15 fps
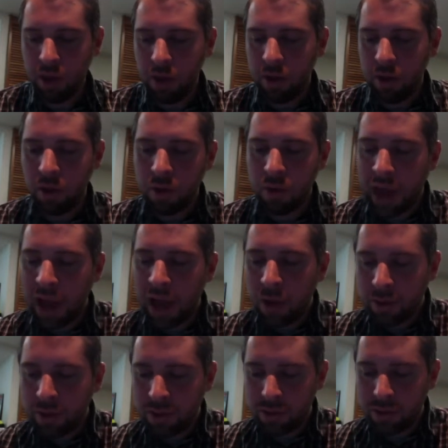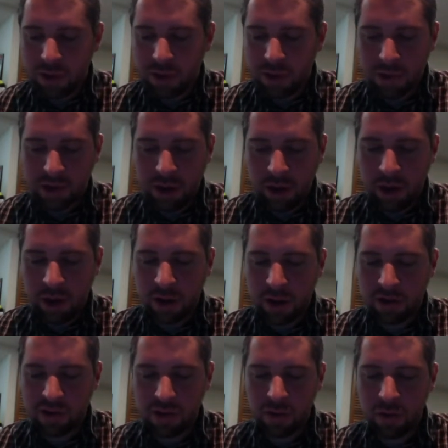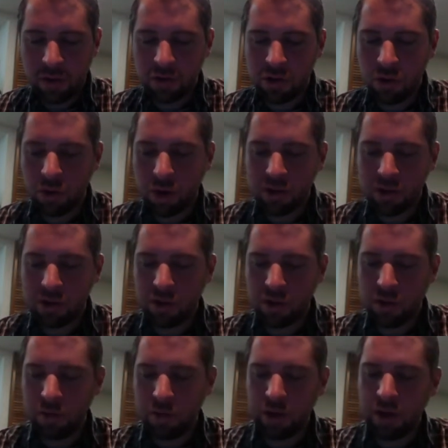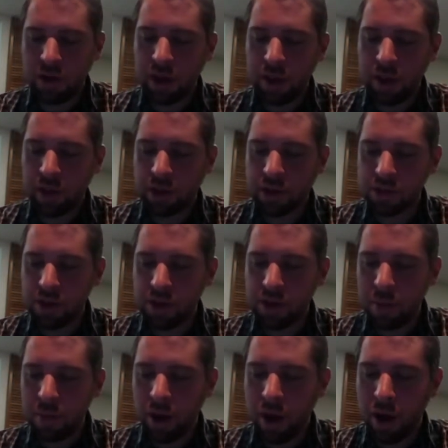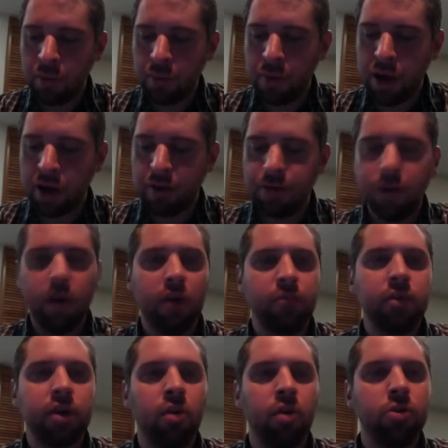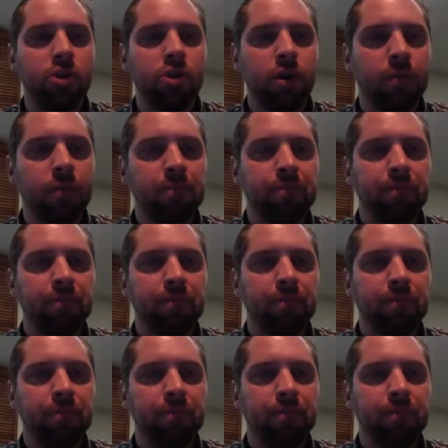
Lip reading: though not with those libertarian conservatives who are conservative in economics, but unmindful of the culture.